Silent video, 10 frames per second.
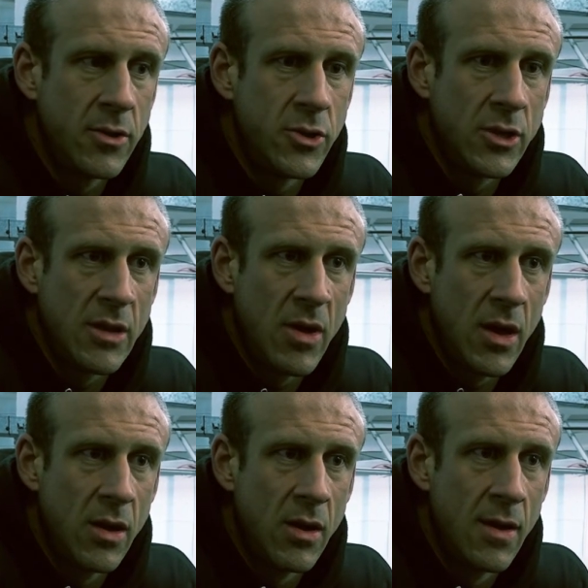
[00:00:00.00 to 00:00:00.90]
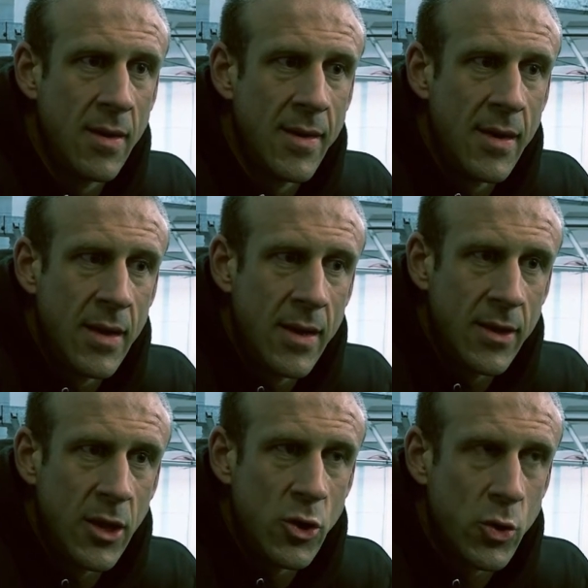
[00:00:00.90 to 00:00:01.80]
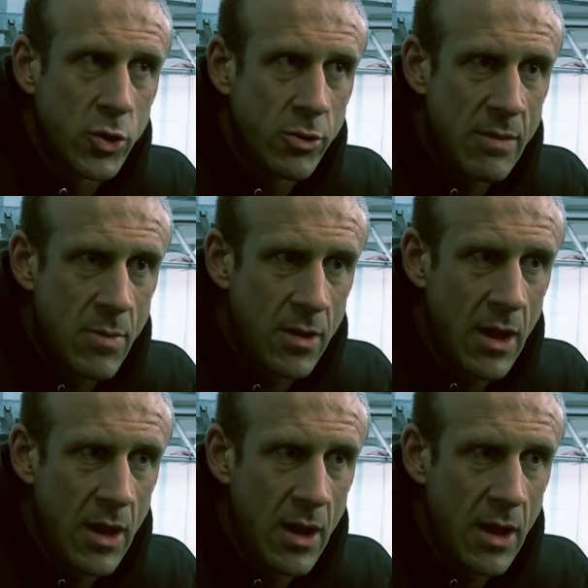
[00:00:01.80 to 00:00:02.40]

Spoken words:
Just give me the usual treatment,